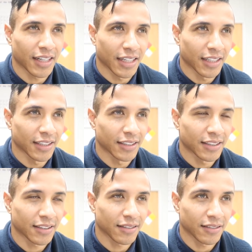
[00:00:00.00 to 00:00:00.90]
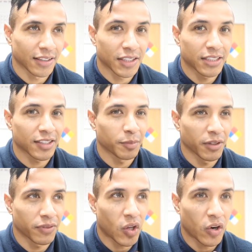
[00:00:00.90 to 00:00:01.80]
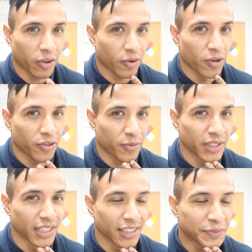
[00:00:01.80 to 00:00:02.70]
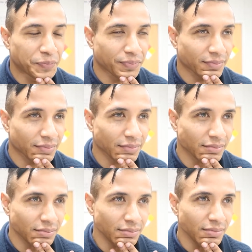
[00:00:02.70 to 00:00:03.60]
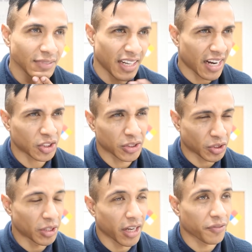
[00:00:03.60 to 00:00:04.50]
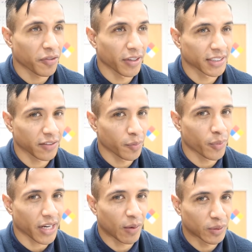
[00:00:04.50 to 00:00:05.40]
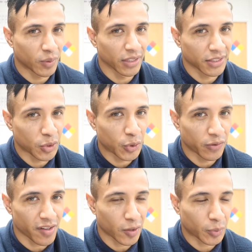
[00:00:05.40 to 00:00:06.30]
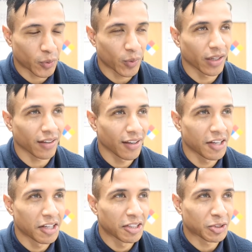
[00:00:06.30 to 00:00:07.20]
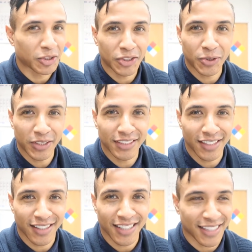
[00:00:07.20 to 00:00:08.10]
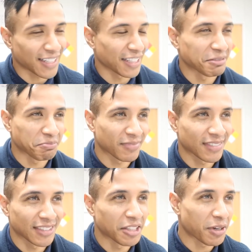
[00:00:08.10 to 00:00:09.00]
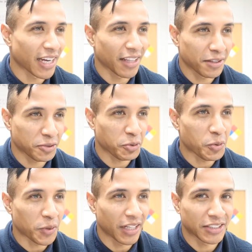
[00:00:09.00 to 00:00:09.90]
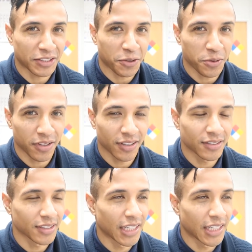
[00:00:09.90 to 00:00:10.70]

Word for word: and this is going to be vlog thirty-three. And actually, starting after Thanksgiving break, I was releasing two vlogs per week. So it's just crazy to think that I, you know, I had this goal and I stuck with it,